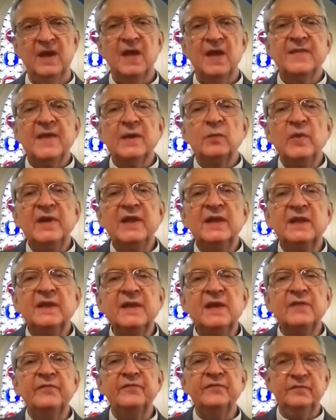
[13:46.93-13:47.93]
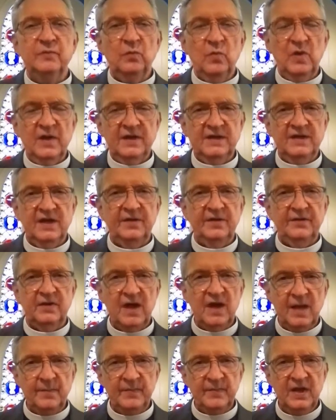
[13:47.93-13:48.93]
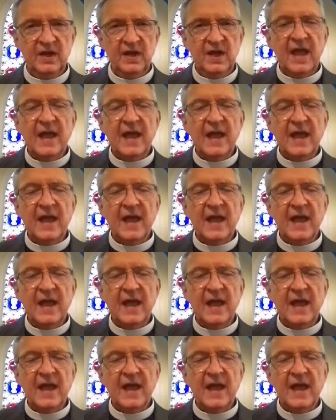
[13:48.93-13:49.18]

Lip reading: that we lift one another up